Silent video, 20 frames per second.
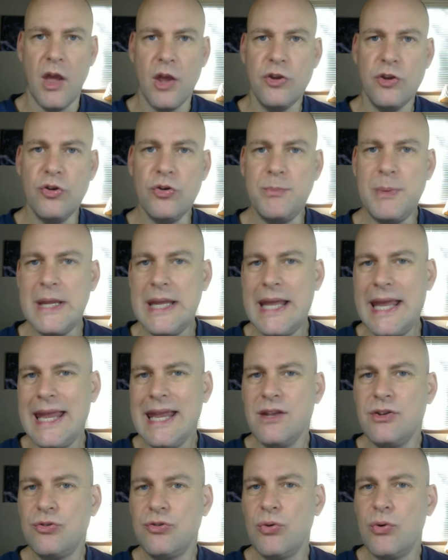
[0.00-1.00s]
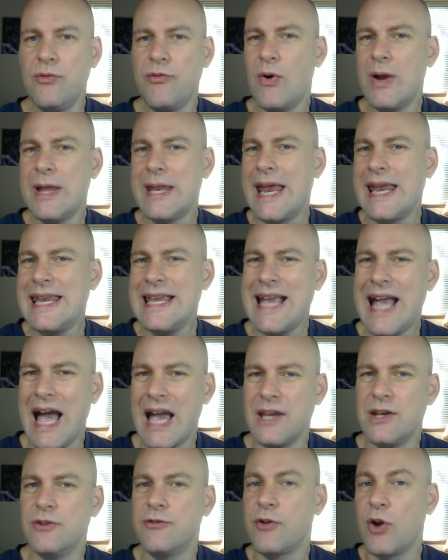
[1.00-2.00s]
You'd be keen to avoid any
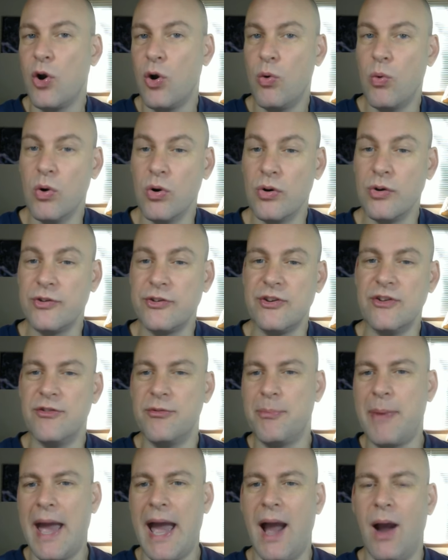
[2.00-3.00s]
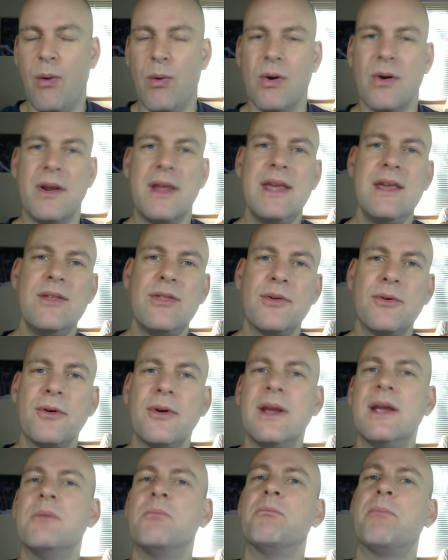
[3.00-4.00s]
kind of coercive power,
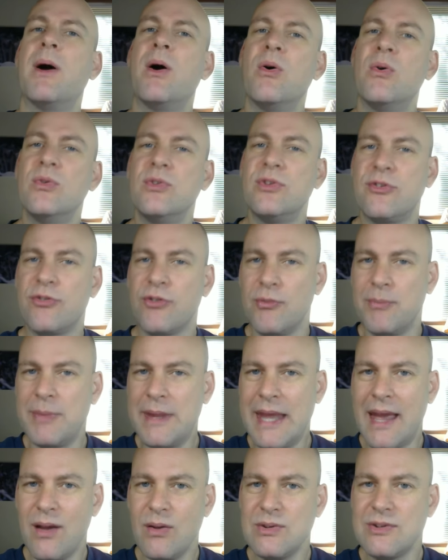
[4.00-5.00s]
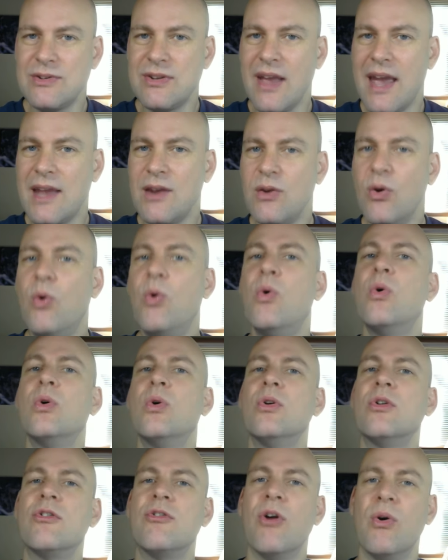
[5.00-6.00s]
either imposed from the outside
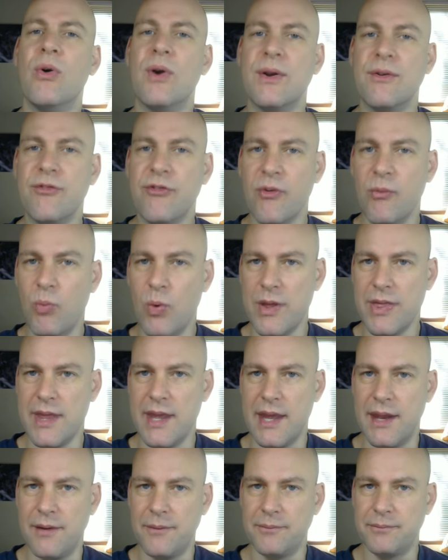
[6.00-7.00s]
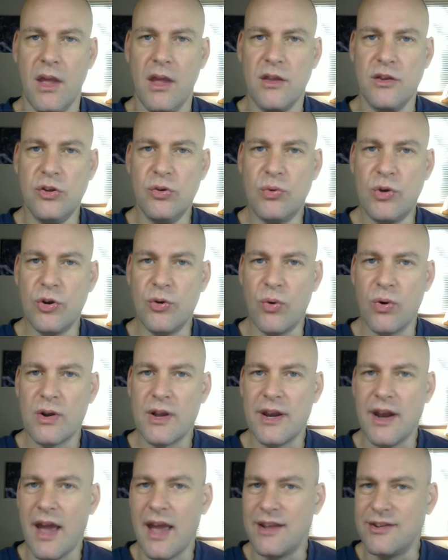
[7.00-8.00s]
or growing from within. You can
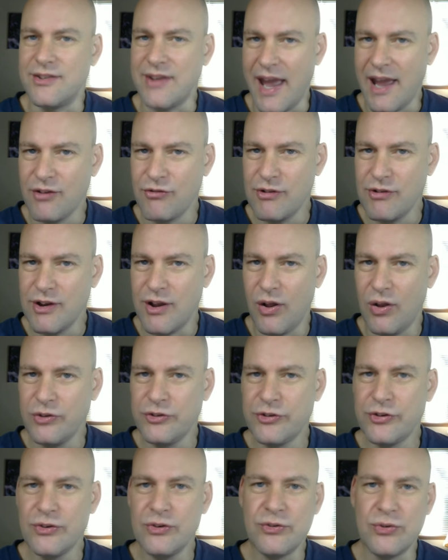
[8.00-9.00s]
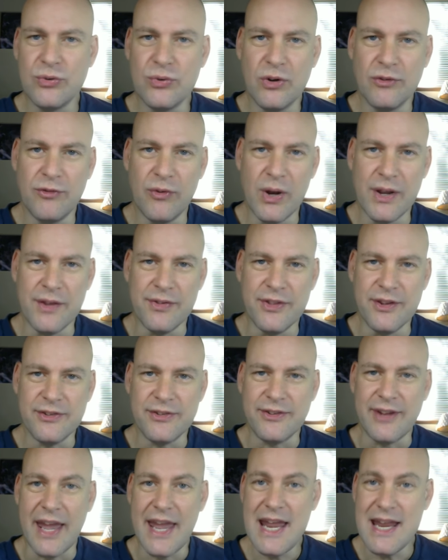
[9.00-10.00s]
organize agriculture to avoid the
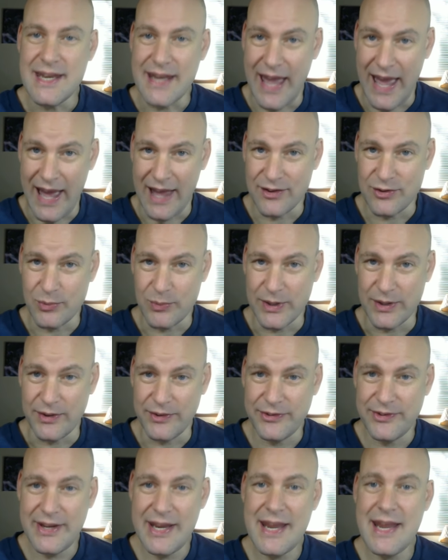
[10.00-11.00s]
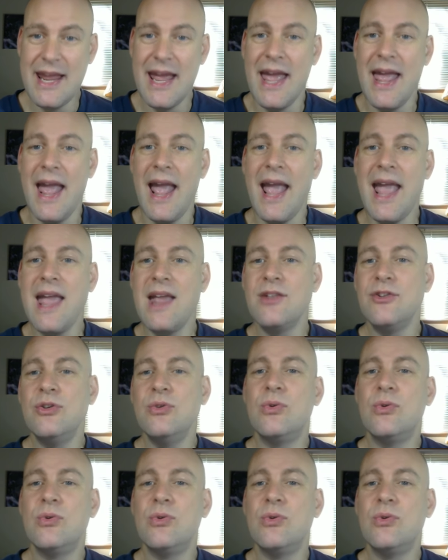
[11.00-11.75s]
state, as we'll see, and you